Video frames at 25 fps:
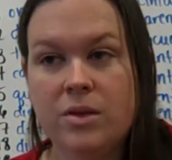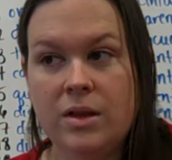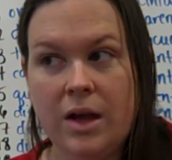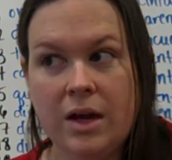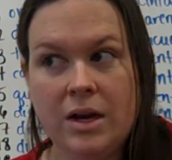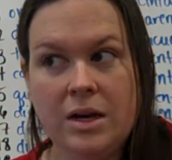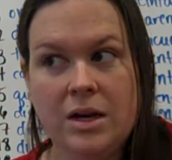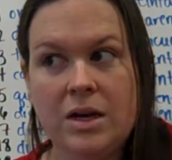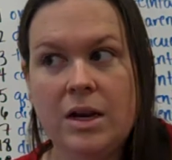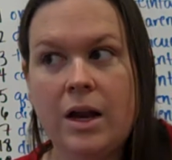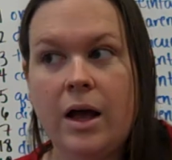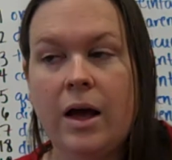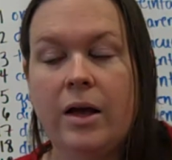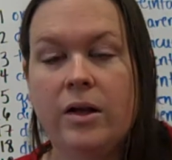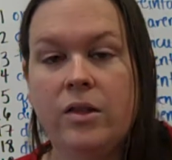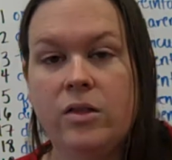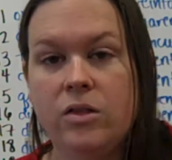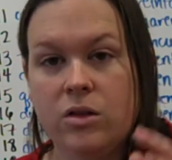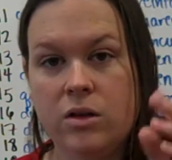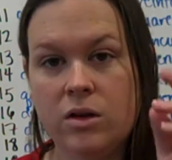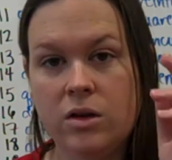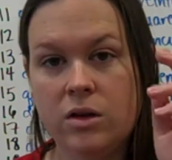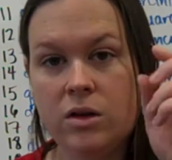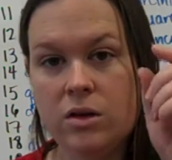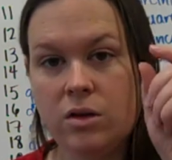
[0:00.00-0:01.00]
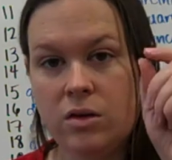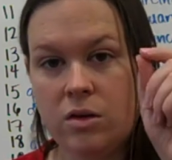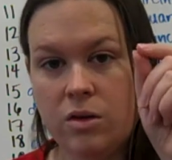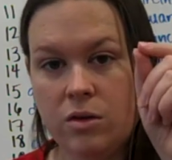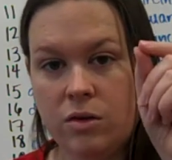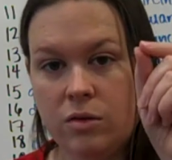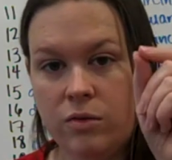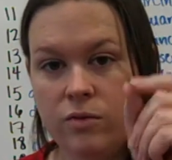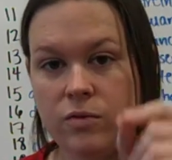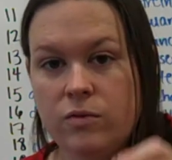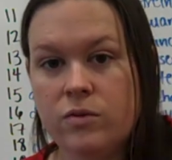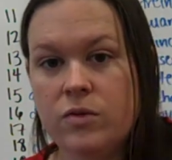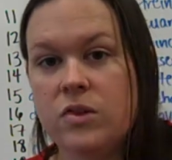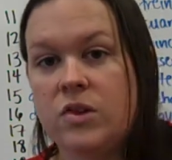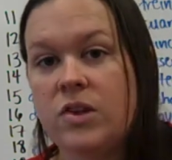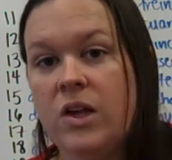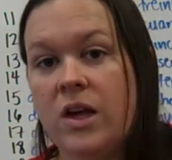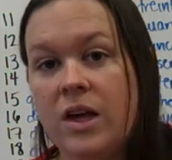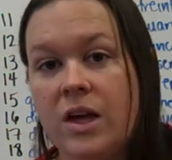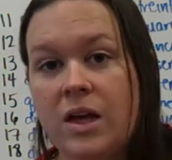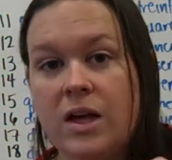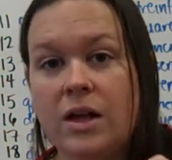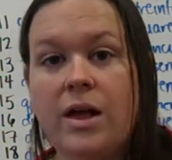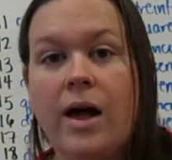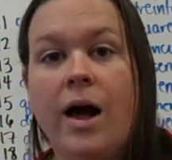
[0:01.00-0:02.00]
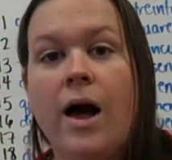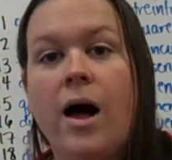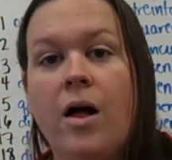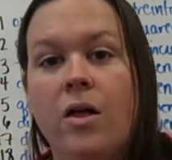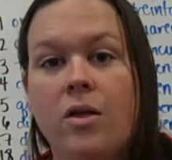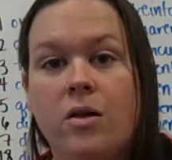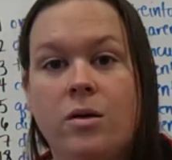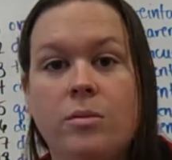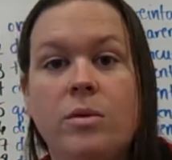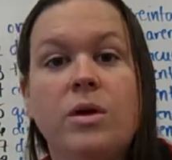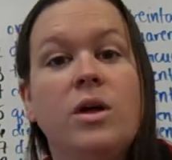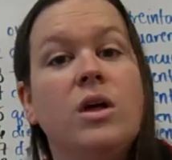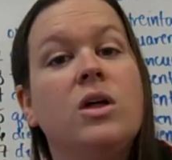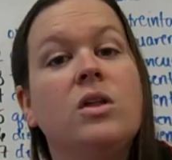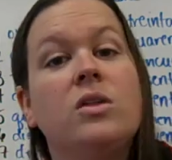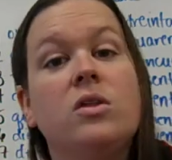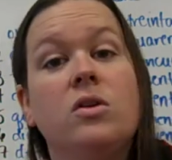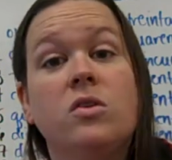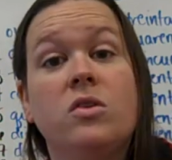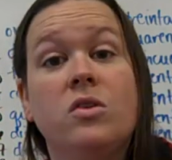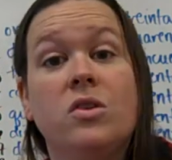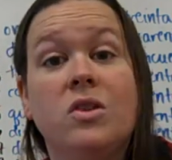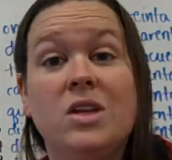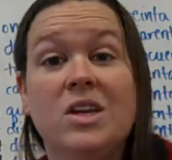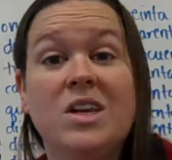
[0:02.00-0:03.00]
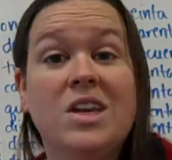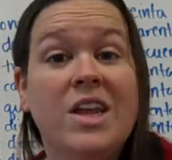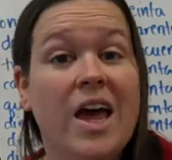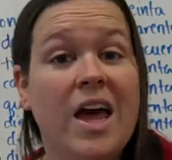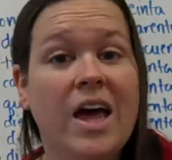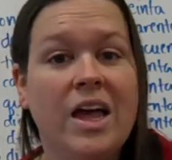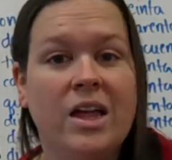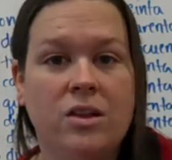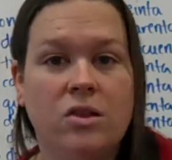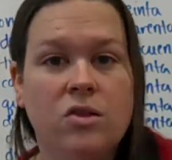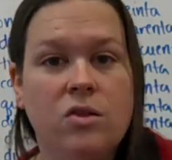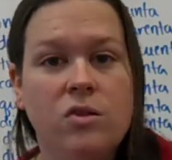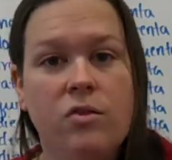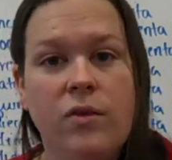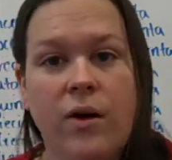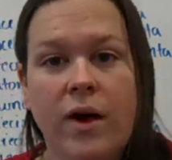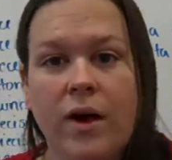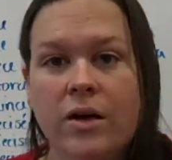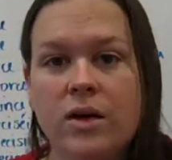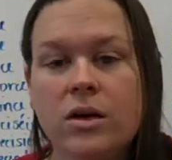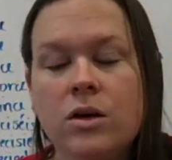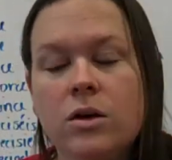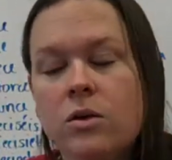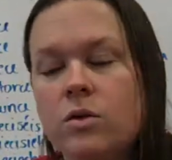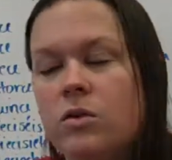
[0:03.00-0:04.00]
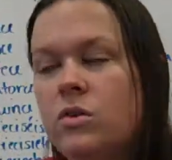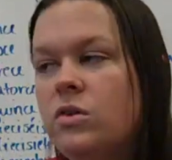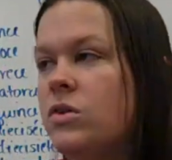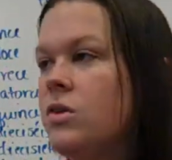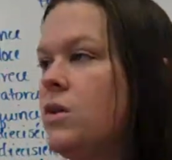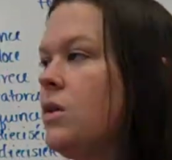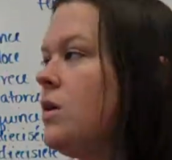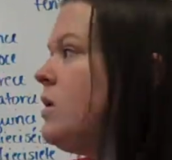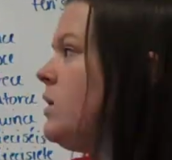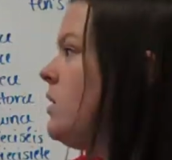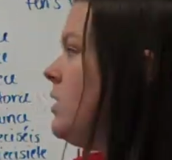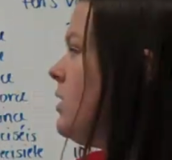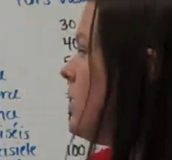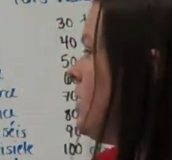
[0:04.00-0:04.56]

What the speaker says: 99. The second column, those are the tens values.